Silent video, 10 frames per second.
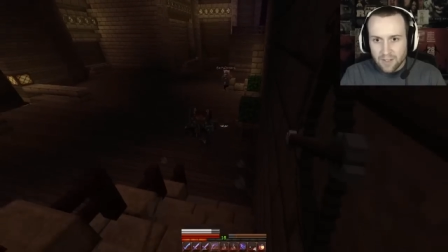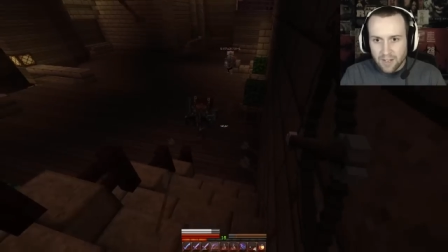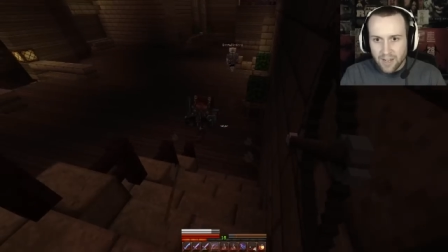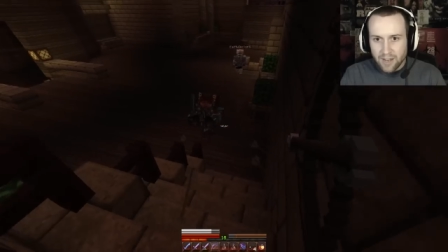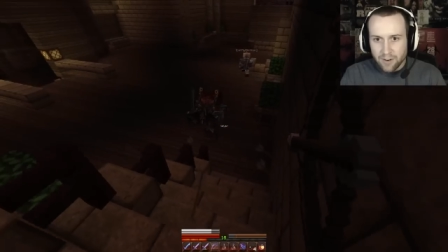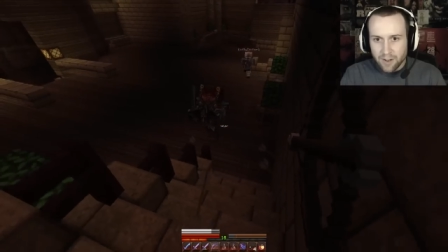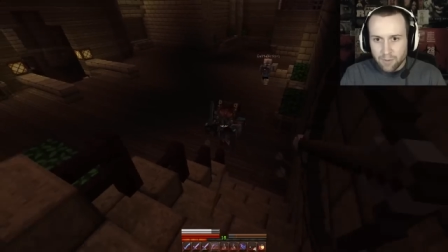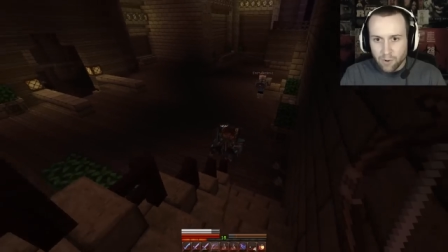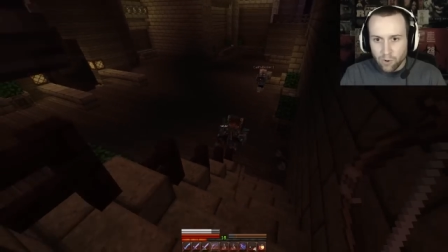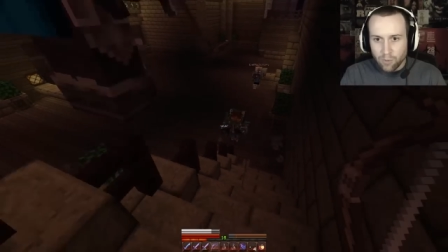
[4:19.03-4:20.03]
I don't know. I'm a
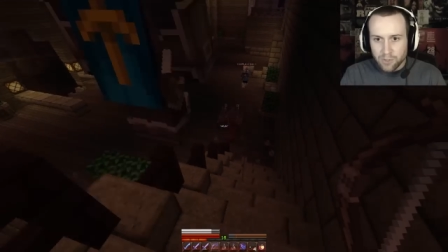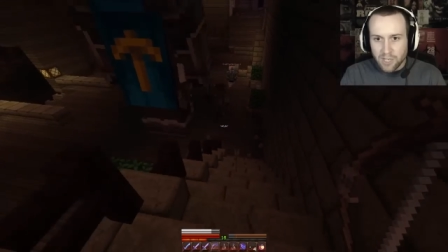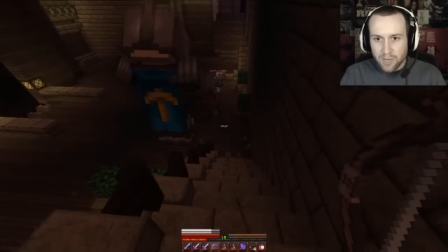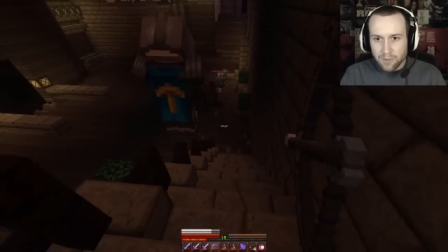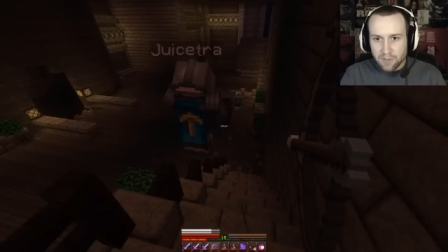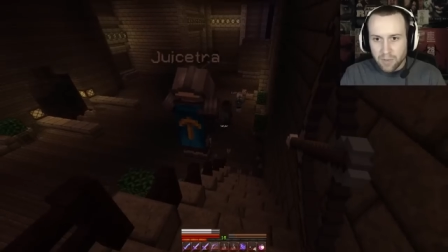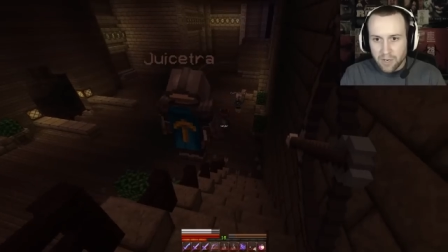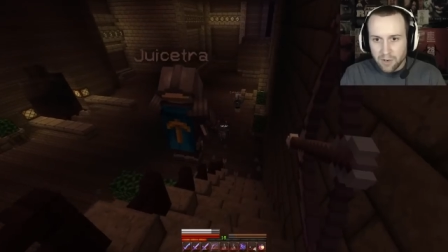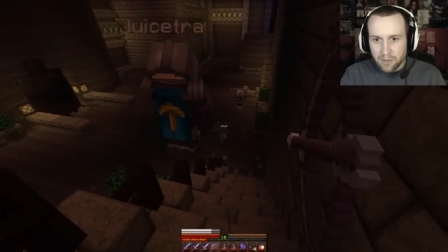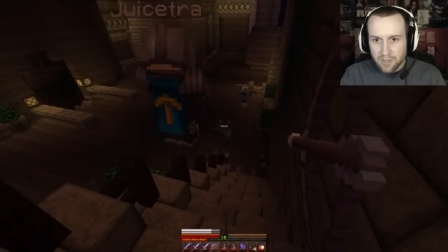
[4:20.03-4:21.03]
horrible shot with this
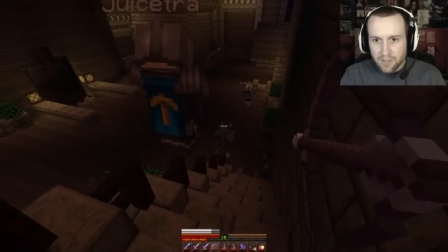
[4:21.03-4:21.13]
bow.